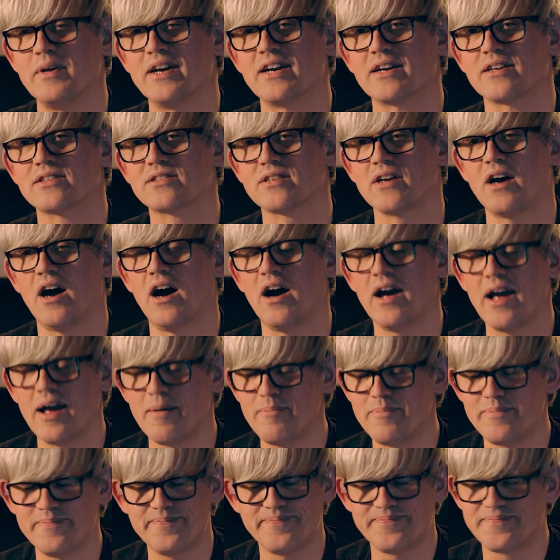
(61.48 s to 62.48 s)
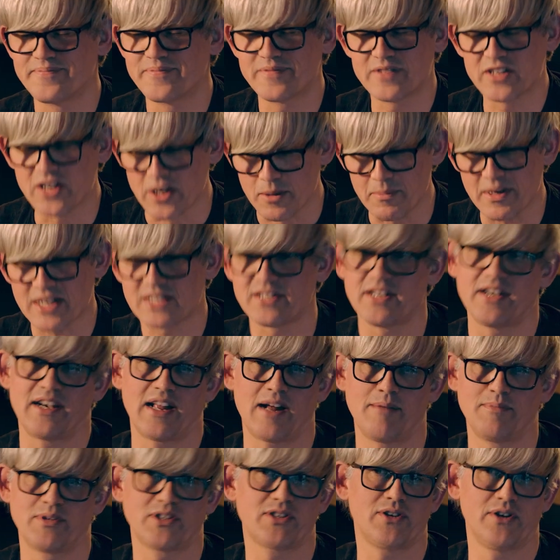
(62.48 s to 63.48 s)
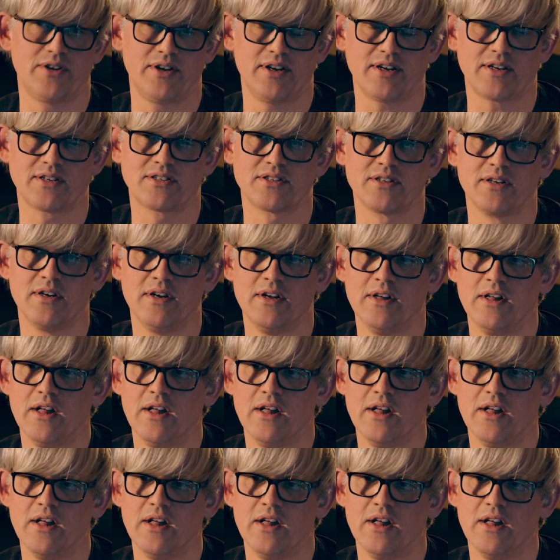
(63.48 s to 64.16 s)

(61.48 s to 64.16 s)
mix. I am going to mix it in Ambisonics.